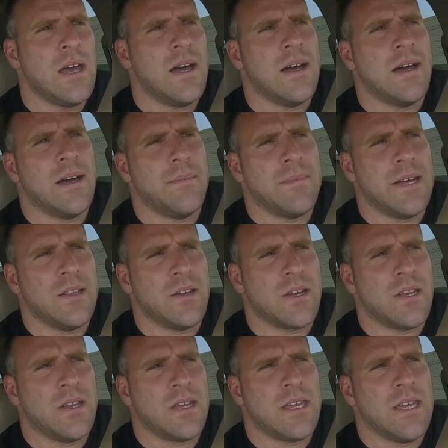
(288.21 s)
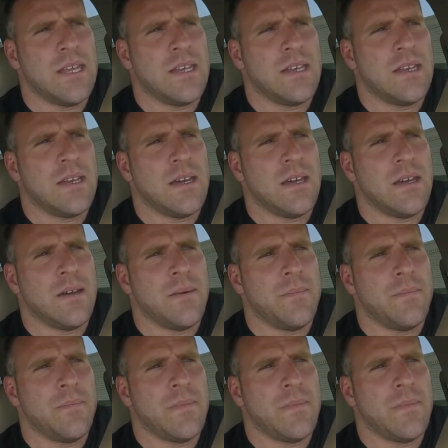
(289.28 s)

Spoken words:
I'm not looking to get a